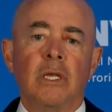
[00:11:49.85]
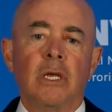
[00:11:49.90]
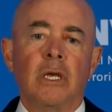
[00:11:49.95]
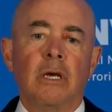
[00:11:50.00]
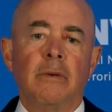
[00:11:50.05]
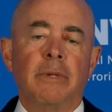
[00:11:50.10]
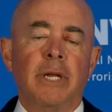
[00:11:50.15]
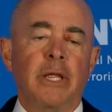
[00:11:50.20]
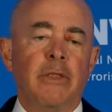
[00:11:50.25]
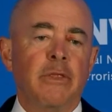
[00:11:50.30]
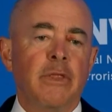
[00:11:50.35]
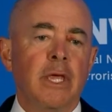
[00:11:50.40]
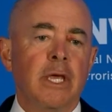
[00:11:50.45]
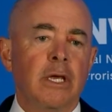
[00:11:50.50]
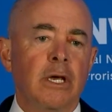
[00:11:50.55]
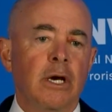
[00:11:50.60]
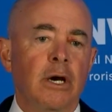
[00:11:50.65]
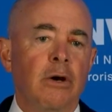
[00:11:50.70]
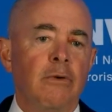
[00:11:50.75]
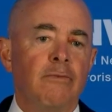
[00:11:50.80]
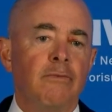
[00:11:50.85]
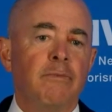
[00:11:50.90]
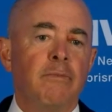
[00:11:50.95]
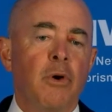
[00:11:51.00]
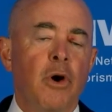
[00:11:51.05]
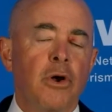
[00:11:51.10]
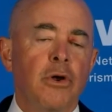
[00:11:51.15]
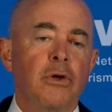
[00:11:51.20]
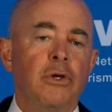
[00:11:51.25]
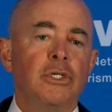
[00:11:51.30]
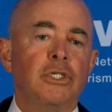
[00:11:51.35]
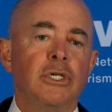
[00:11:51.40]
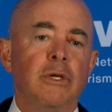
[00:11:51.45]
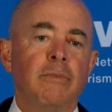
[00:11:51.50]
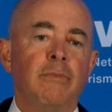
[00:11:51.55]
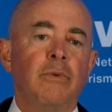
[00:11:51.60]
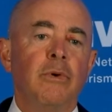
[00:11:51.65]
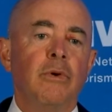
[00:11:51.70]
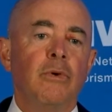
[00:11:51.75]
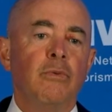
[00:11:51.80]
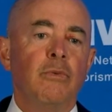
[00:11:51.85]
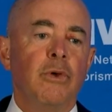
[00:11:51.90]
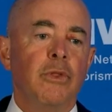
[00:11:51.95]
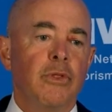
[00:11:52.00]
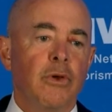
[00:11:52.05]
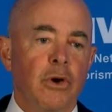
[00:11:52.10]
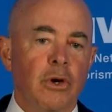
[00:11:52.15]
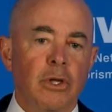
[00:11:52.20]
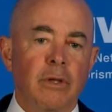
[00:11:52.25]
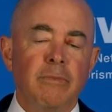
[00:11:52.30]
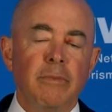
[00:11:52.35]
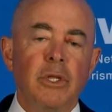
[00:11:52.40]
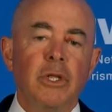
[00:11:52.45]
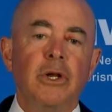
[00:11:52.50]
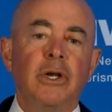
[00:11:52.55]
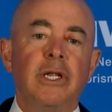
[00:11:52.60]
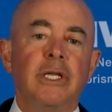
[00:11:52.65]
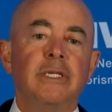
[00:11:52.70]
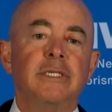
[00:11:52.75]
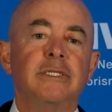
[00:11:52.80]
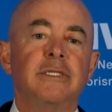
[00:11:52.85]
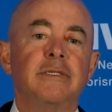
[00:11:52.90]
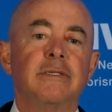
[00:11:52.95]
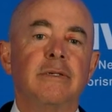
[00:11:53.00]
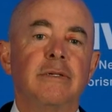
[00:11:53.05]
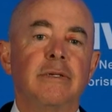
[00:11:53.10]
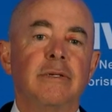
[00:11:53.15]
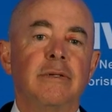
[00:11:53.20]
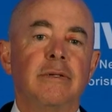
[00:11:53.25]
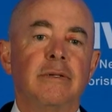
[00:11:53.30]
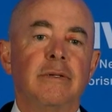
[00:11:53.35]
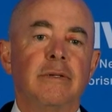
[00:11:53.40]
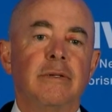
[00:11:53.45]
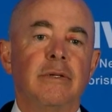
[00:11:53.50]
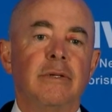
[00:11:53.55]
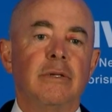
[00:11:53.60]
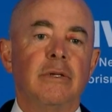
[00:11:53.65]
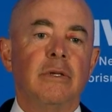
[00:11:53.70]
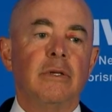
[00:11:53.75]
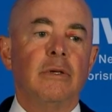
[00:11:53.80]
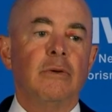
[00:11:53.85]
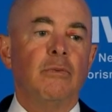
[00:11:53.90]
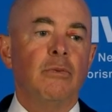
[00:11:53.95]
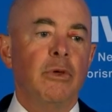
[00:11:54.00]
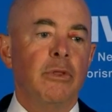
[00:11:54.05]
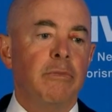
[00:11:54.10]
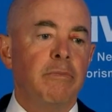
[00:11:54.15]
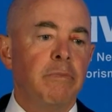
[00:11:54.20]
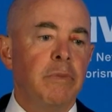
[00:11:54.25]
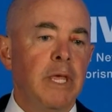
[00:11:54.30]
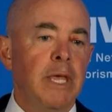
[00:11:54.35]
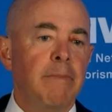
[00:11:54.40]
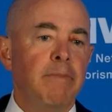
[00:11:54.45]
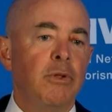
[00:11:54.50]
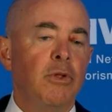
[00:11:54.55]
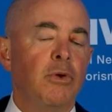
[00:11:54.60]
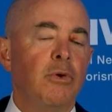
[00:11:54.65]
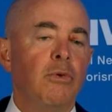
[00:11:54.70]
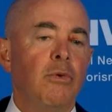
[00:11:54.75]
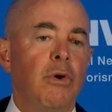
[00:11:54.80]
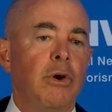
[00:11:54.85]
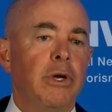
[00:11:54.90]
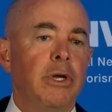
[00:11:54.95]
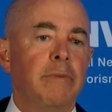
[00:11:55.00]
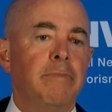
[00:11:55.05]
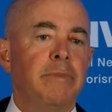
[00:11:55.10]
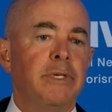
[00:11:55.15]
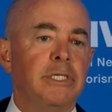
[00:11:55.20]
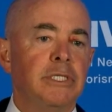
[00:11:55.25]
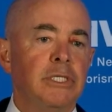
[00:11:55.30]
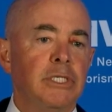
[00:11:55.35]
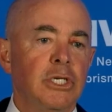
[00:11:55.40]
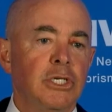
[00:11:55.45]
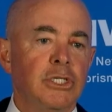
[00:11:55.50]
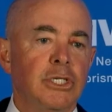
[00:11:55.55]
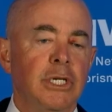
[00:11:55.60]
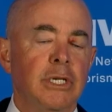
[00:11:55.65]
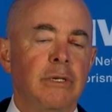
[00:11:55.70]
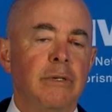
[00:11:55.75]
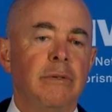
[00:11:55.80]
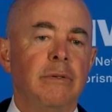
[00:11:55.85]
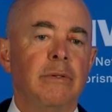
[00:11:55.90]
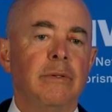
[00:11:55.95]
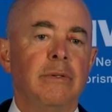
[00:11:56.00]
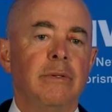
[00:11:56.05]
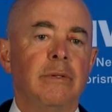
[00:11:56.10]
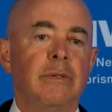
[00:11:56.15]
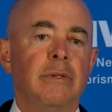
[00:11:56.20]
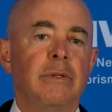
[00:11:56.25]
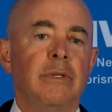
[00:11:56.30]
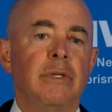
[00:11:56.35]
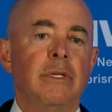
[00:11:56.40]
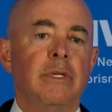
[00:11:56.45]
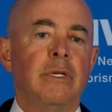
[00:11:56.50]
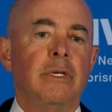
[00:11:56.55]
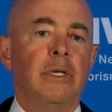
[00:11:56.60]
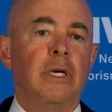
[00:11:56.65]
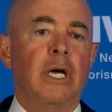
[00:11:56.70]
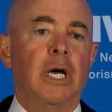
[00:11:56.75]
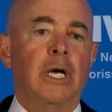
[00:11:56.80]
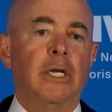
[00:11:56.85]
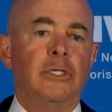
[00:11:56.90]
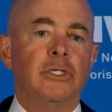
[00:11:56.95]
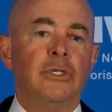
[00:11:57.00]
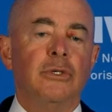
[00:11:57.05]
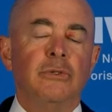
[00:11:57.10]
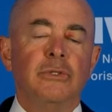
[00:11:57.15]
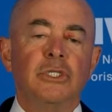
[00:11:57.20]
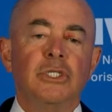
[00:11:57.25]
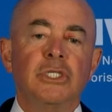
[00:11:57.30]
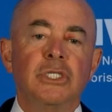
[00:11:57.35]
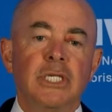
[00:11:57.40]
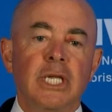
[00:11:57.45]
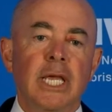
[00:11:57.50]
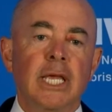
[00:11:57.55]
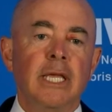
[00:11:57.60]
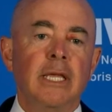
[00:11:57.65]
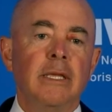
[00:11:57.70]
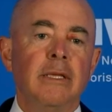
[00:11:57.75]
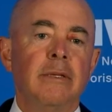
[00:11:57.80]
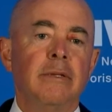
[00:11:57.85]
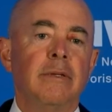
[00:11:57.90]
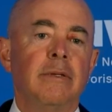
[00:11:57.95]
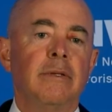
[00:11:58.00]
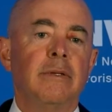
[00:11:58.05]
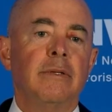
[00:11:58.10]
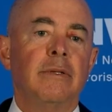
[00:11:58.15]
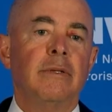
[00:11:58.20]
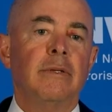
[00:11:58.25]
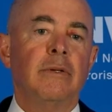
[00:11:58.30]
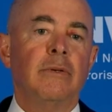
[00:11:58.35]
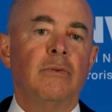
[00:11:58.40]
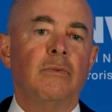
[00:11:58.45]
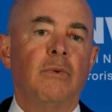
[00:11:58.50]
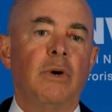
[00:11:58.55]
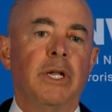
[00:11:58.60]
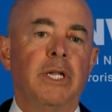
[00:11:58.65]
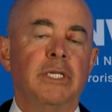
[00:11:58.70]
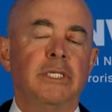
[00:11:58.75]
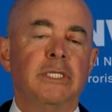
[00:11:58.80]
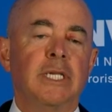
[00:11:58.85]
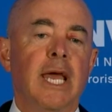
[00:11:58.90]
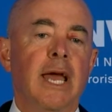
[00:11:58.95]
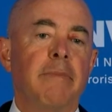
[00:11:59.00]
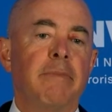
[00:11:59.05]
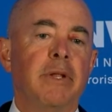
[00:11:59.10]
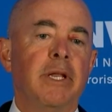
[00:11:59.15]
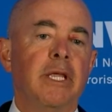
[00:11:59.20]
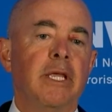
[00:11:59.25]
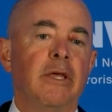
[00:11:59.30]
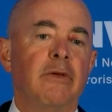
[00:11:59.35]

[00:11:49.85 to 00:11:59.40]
But I think of partnership with our communities, with people who are in a position to see what is happening.